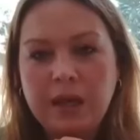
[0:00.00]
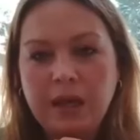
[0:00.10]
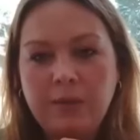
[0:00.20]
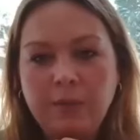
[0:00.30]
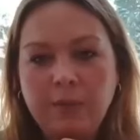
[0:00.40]

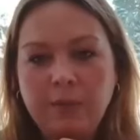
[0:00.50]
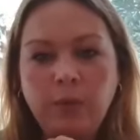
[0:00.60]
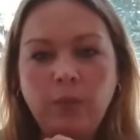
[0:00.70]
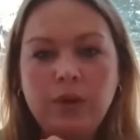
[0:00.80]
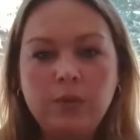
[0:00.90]
time, but
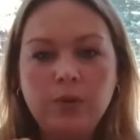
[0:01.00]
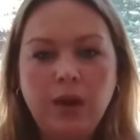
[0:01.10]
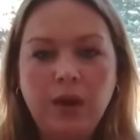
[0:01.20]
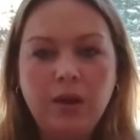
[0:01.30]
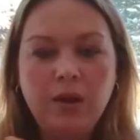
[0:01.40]
we were
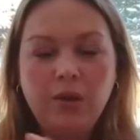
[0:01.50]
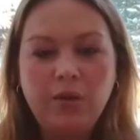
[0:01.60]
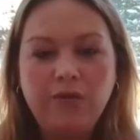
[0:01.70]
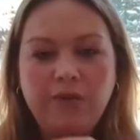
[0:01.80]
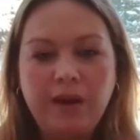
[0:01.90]
not
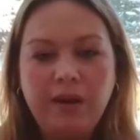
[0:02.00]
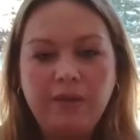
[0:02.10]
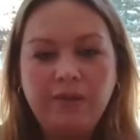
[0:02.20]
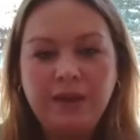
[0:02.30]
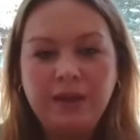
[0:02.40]
notified
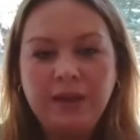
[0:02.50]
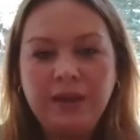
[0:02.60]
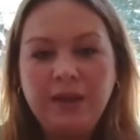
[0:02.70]
of it